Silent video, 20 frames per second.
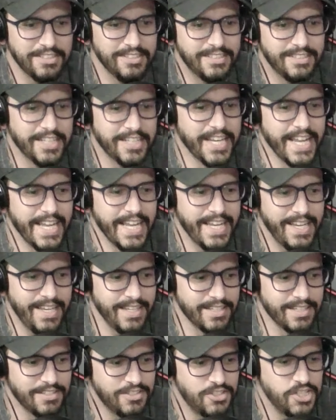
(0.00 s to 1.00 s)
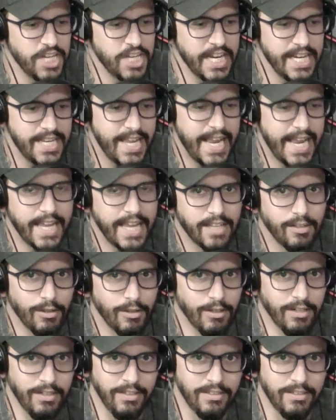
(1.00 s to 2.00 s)
today is Jake
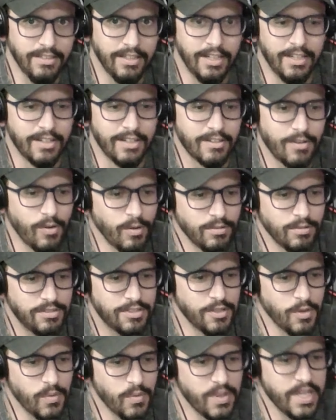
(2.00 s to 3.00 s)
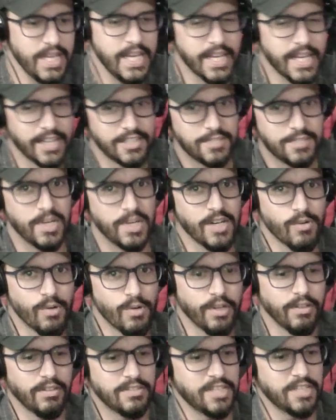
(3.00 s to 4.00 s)
Handler, also with the E X P
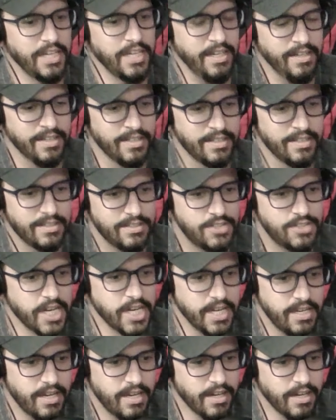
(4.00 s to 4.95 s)
Realty. Jake, how you